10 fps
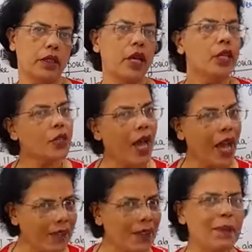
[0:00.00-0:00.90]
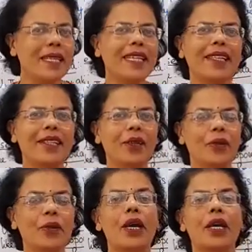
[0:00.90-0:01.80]
So I will be telling
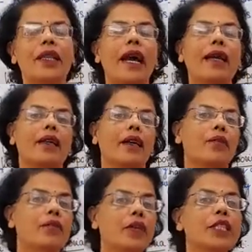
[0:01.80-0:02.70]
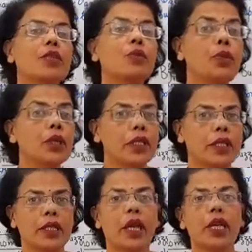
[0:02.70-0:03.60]
you that which
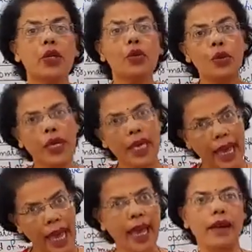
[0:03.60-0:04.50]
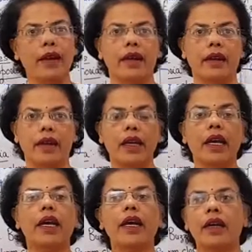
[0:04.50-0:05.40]
words you can
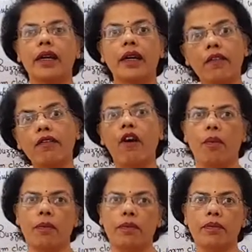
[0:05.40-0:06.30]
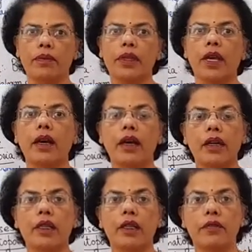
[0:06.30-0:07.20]
reform
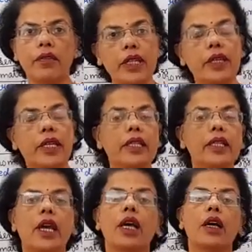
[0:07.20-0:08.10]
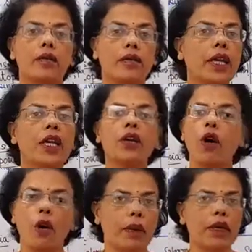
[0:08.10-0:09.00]
with this very
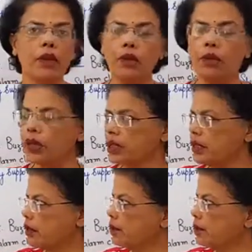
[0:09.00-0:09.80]
common words.